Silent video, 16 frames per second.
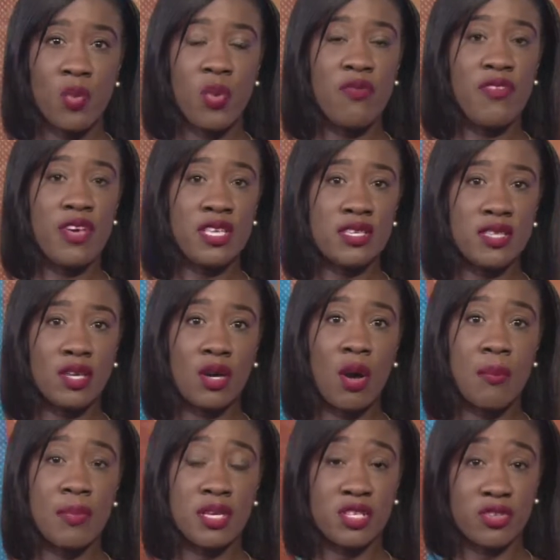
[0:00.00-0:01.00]
we visit the
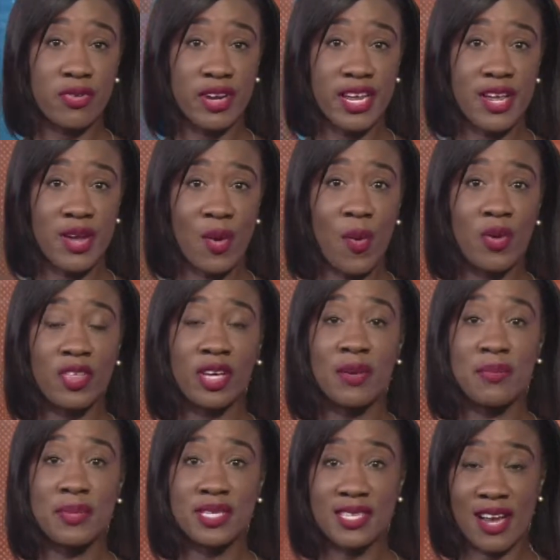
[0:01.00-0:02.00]
commissary or the
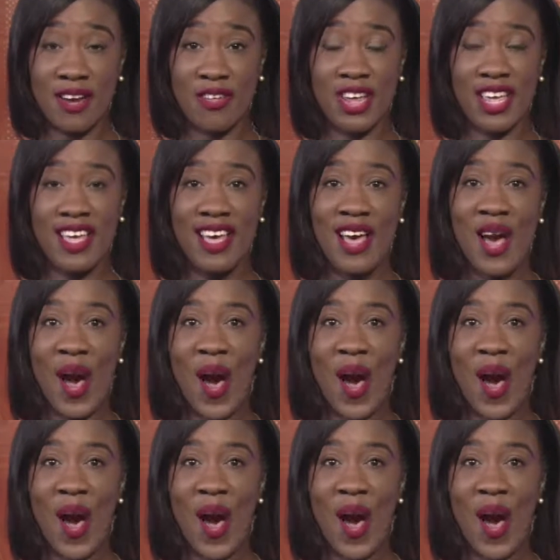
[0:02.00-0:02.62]
commissary